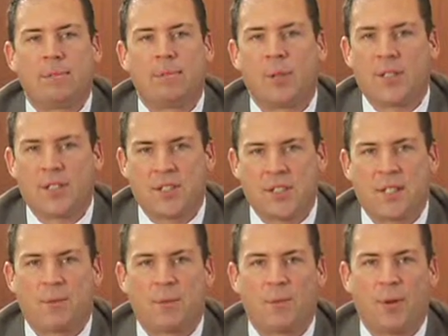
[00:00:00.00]
Put a
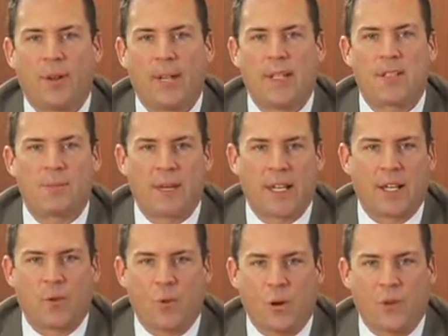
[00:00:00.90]
system in place, make
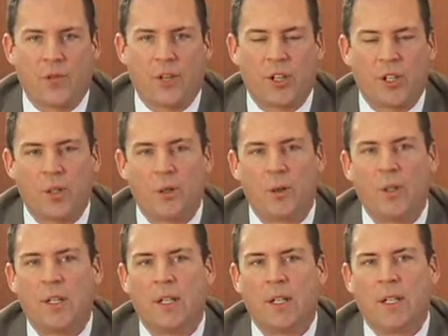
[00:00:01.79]
it work for you,